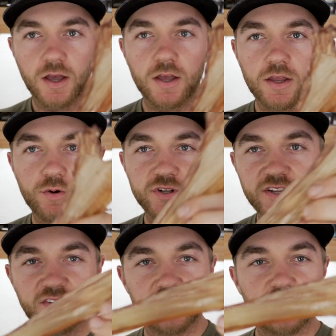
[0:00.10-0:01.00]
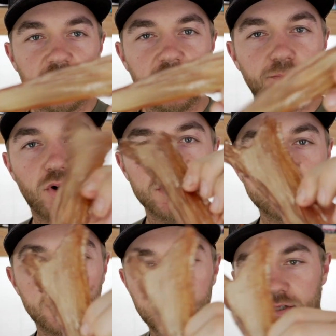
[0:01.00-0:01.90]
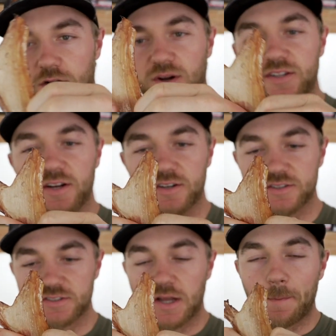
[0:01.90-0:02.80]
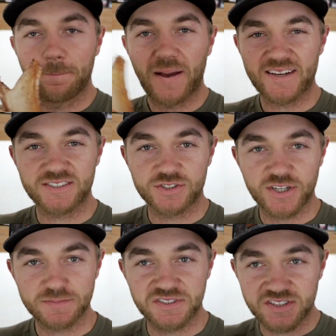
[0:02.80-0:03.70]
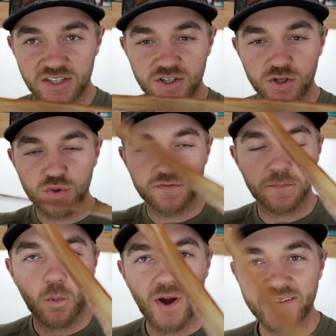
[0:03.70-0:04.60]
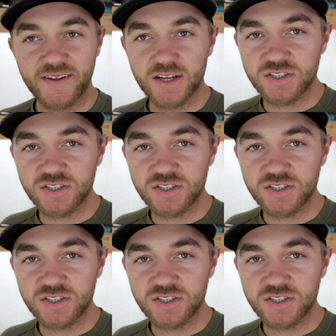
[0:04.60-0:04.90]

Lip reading: You know what this is right here, boys? Right there is backstrap sinew from a whitetail